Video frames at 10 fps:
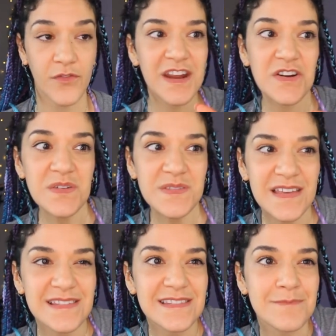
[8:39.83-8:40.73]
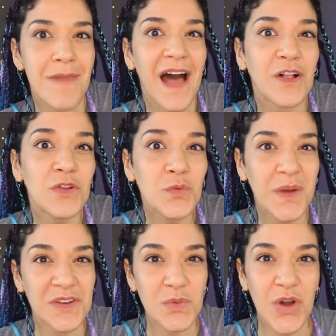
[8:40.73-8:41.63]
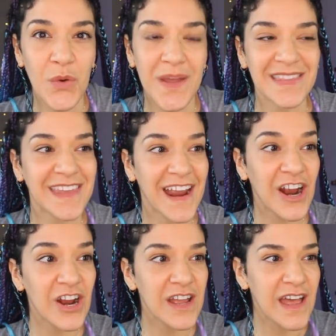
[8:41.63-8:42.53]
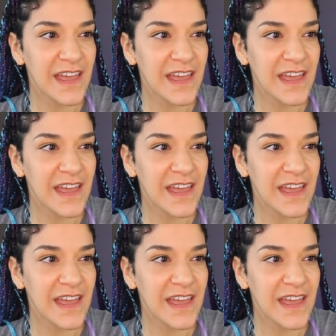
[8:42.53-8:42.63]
There's a smell when you go in there.